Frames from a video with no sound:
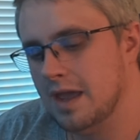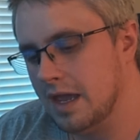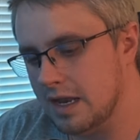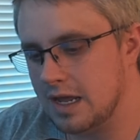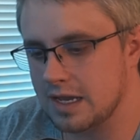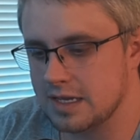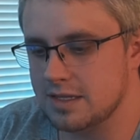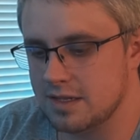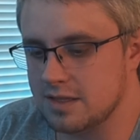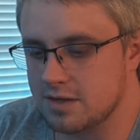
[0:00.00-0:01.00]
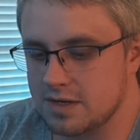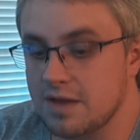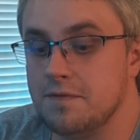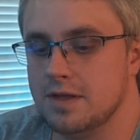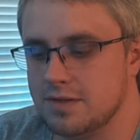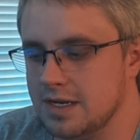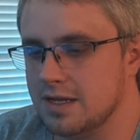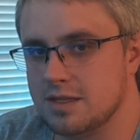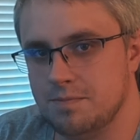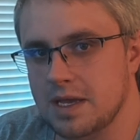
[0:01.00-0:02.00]
and I get that they're definitely
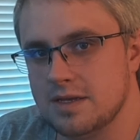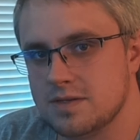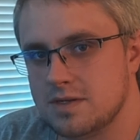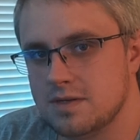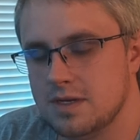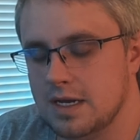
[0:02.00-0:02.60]
not the best.